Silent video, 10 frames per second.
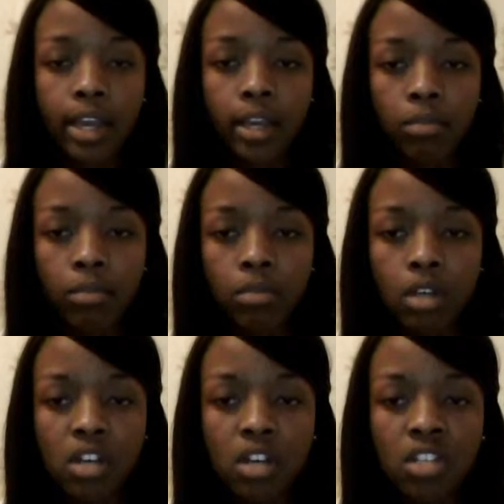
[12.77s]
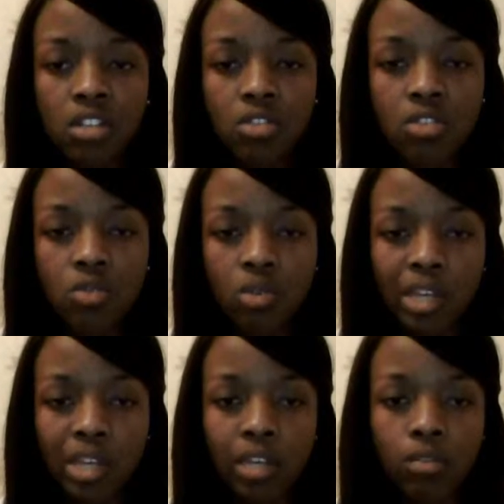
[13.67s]
I did this so
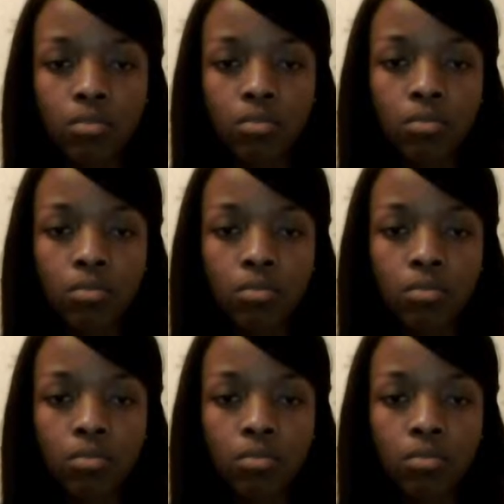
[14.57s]
like